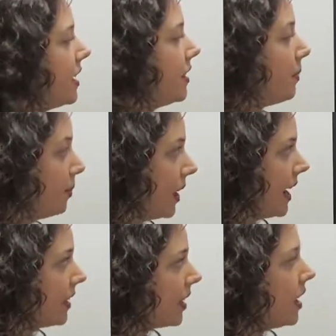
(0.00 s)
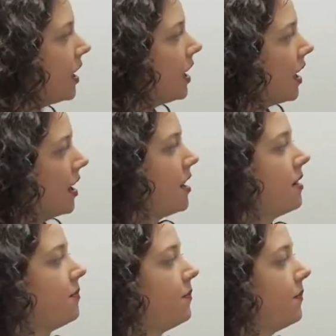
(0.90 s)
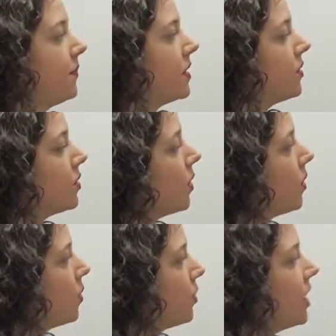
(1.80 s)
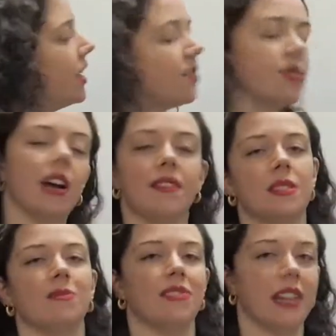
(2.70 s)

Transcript: in the blank. So they do have some